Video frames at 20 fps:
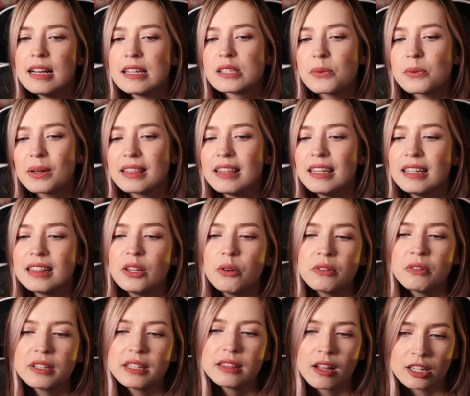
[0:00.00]
So I think the
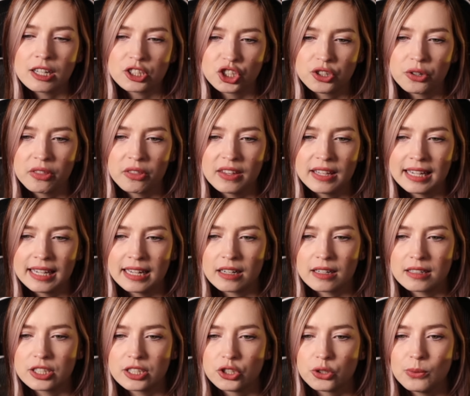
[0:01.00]
only logical thing
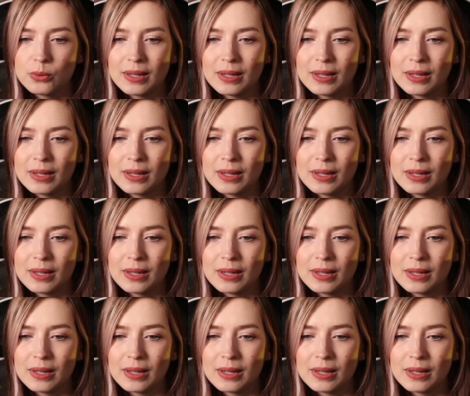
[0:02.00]
here to do